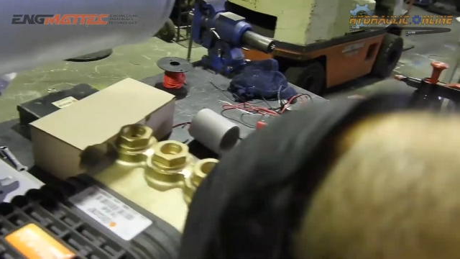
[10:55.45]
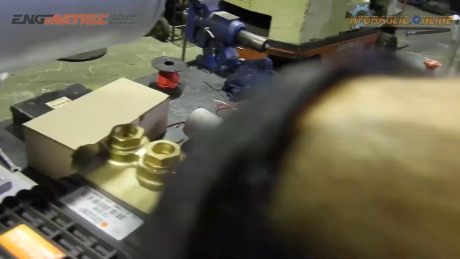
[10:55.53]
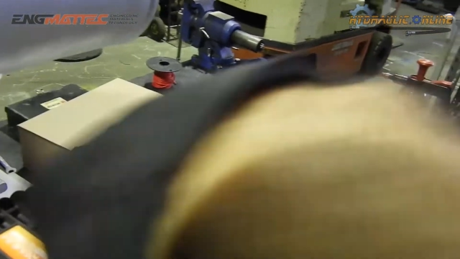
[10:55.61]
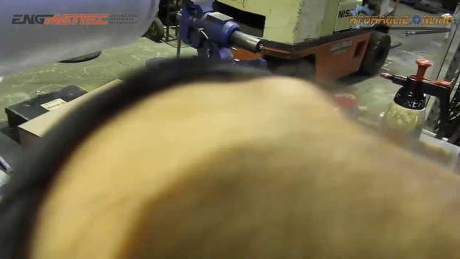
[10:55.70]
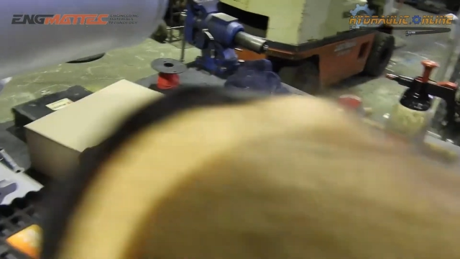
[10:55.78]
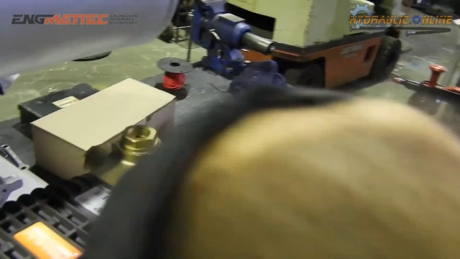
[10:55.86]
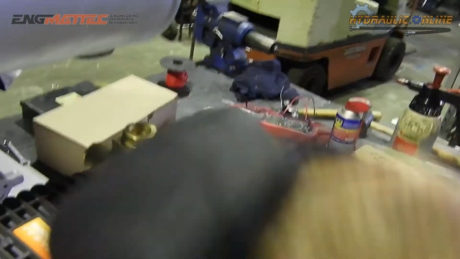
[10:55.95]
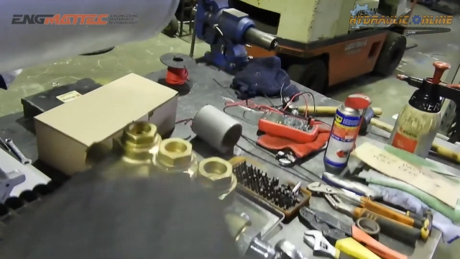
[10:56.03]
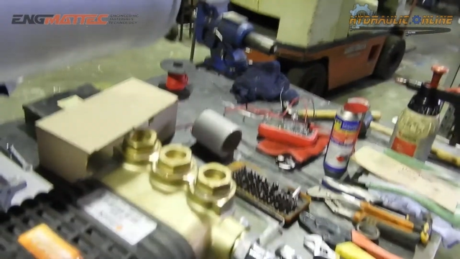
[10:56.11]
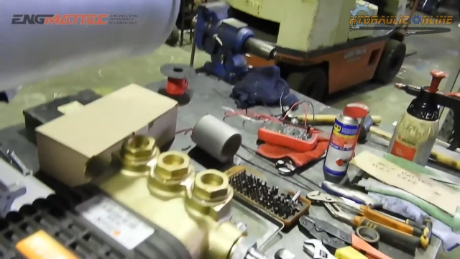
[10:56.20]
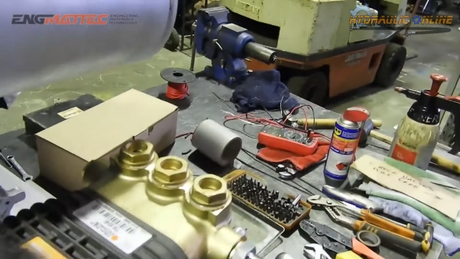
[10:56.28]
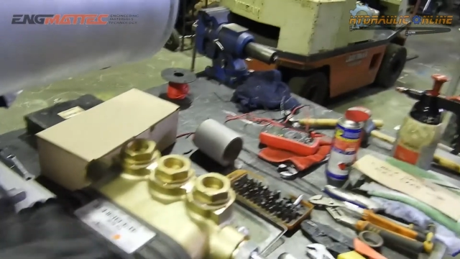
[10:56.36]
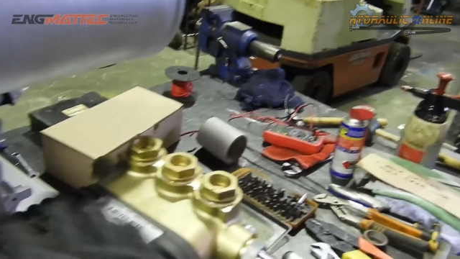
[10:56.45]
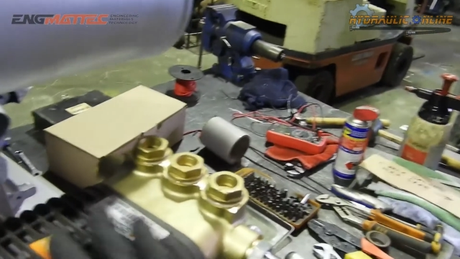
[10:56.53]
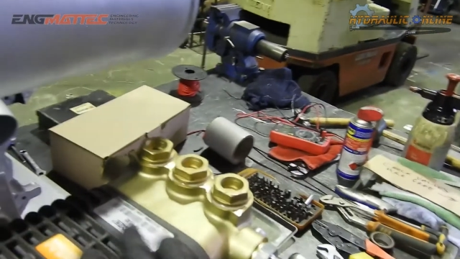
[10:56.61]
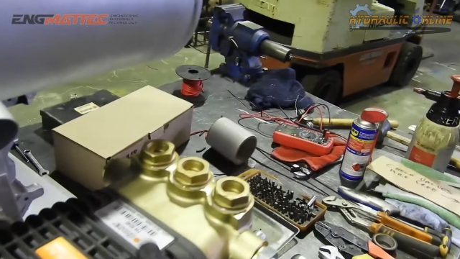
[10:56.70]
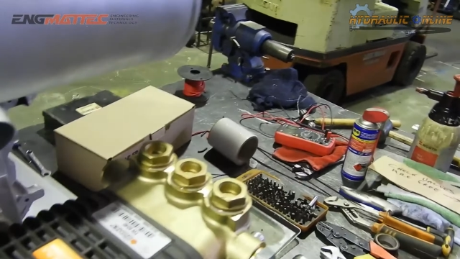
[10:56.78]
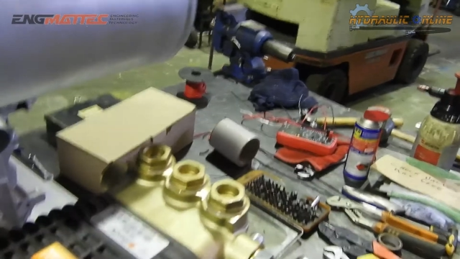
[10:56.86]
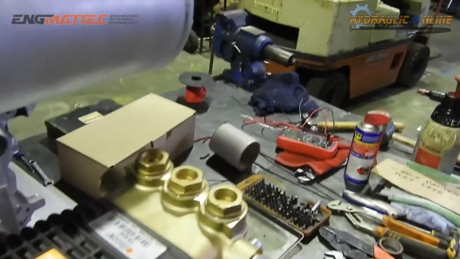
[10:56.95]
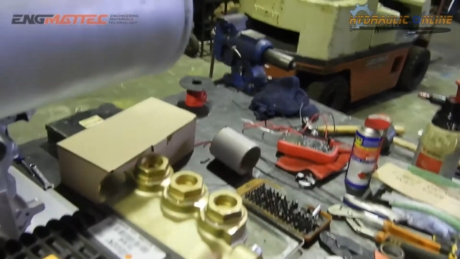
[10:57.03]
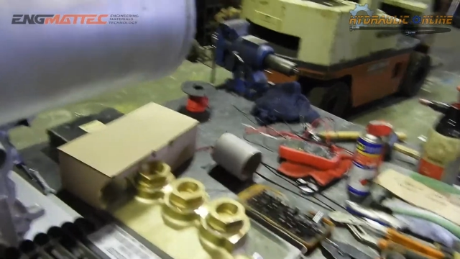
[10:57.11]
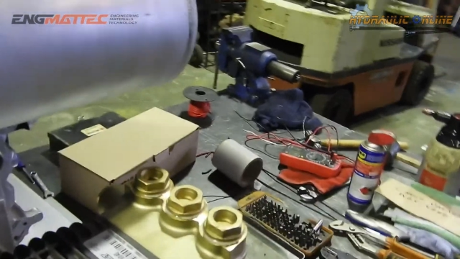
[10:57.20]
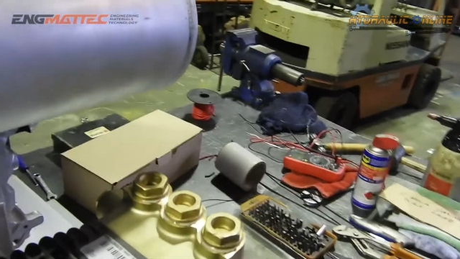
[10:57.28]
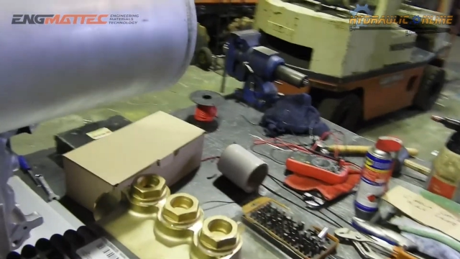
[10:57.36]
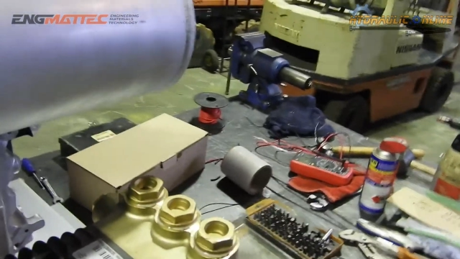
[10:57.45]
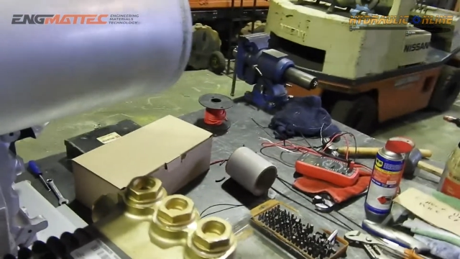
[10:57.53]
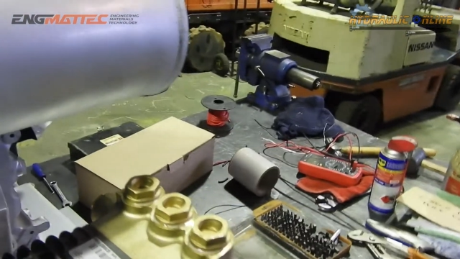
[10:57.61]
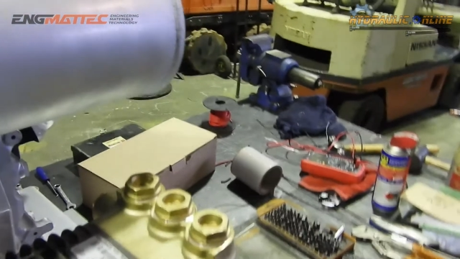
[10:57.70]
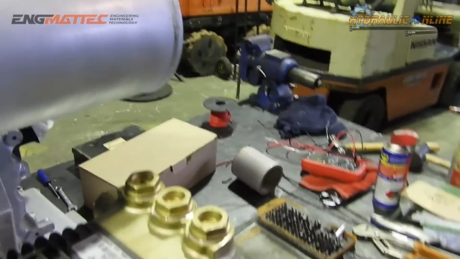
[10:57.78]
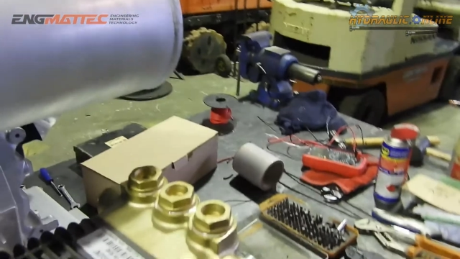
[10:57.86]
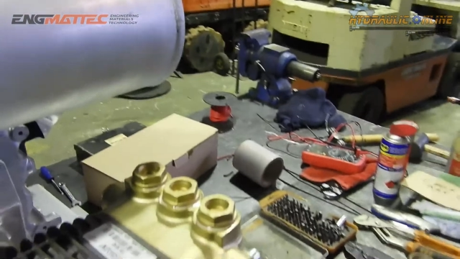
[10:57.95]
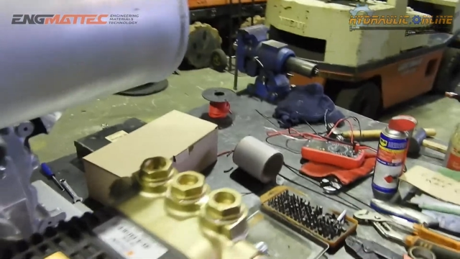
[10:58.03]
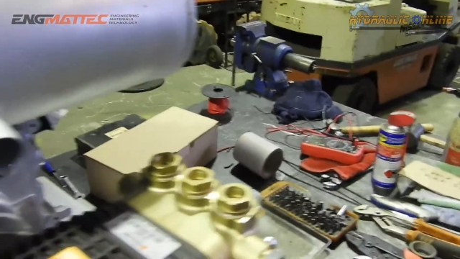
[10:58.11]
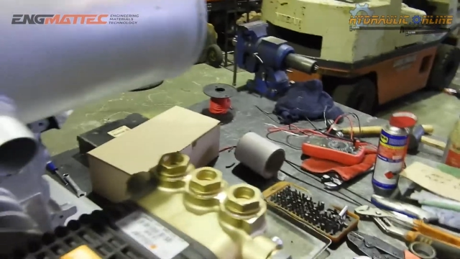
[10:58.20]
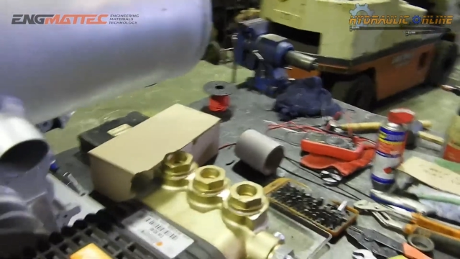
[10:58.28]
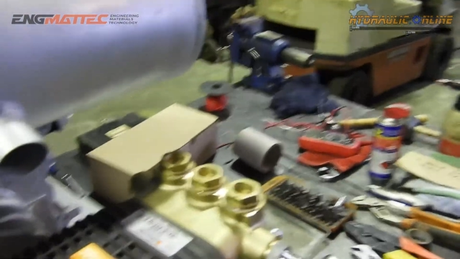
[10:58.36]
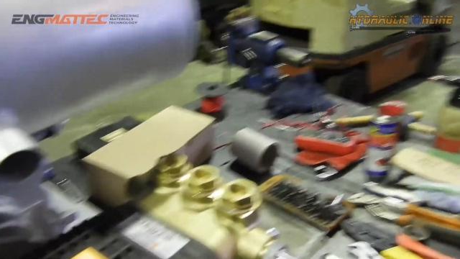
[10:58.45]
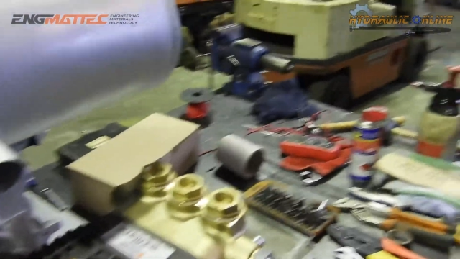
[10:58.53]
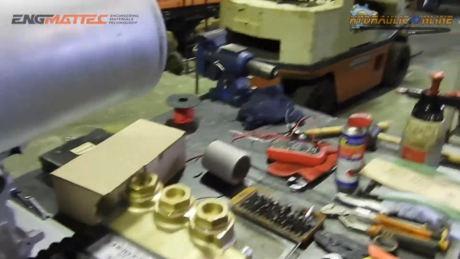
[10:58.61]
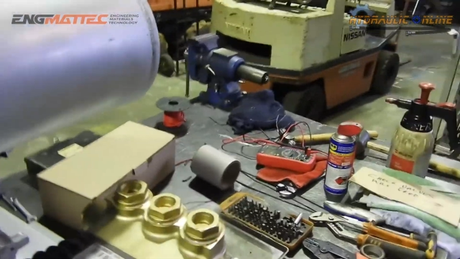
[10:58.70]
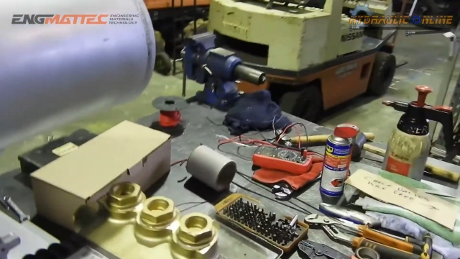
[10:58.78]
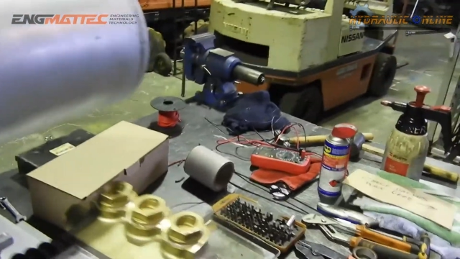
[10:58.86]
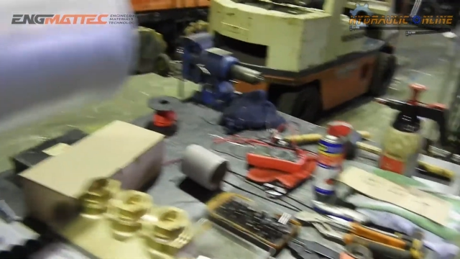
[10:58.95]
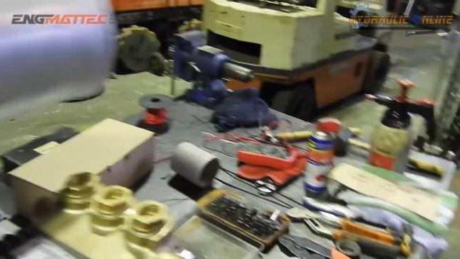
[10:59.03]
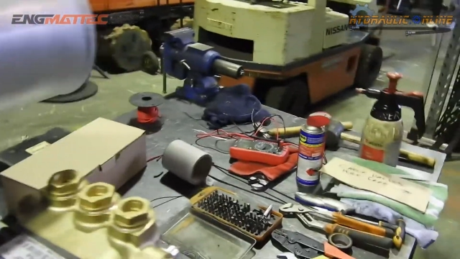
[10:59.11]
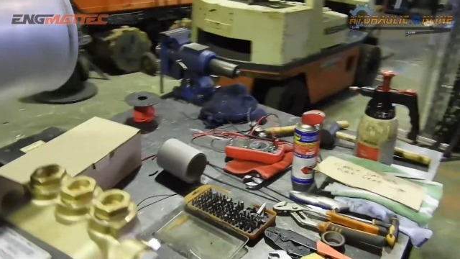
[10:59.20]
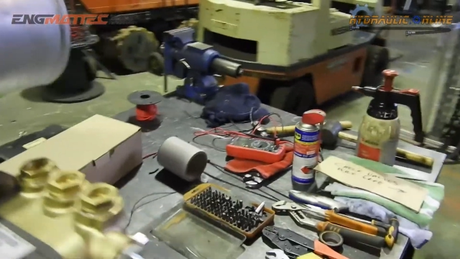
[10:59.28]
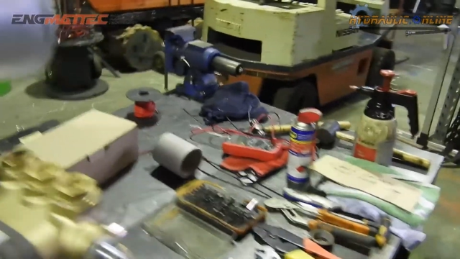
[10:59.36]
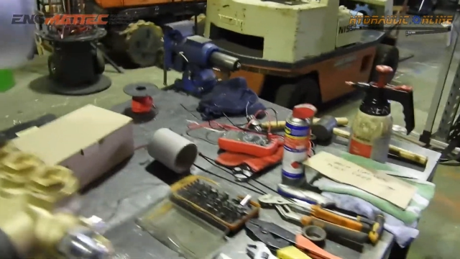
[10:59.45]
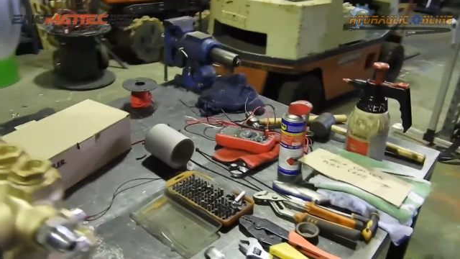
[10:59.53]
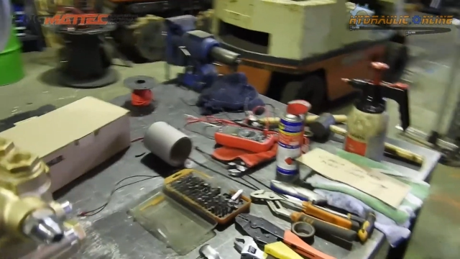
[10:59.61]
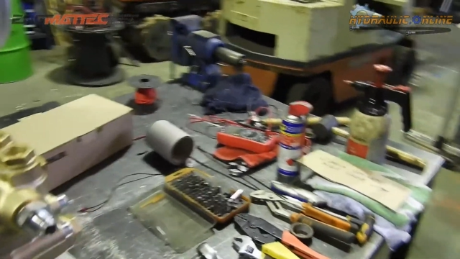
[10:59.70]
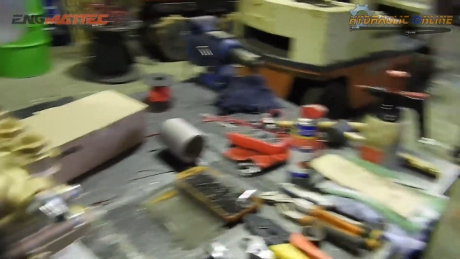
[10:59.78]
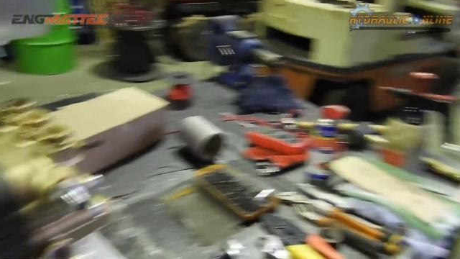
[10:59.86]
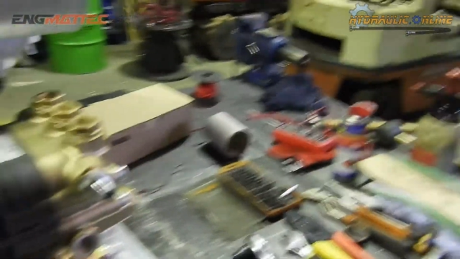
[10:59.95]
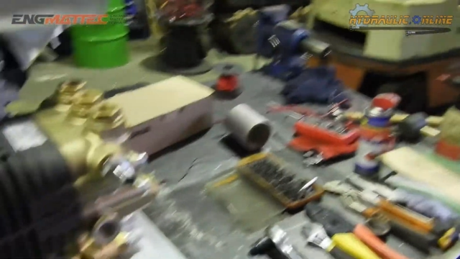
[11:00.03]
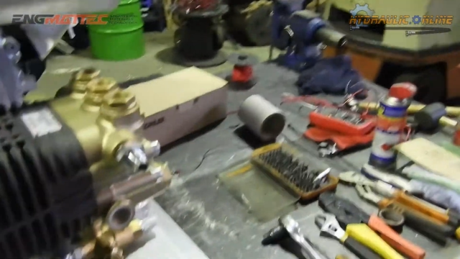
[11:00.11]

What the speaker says: No face is visible, so there are no lips to read.